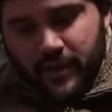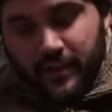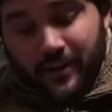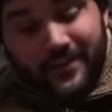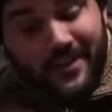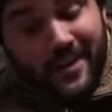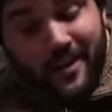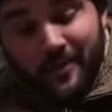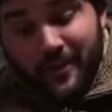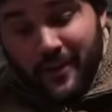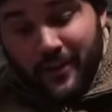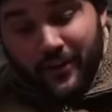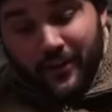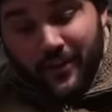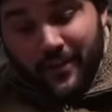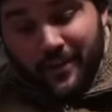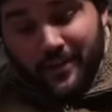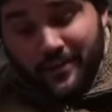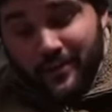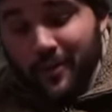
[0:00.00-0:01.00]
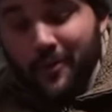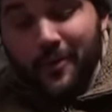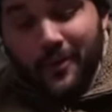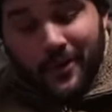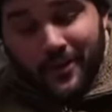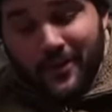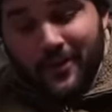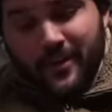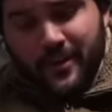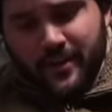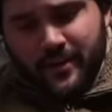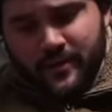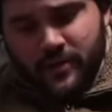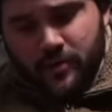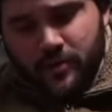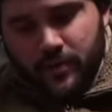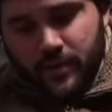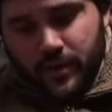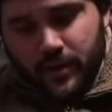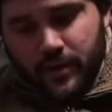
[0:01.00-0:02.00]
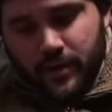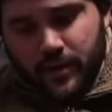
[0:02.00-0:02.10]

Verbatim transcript: I don't have to get up that early. Normally we go deer hunting super early.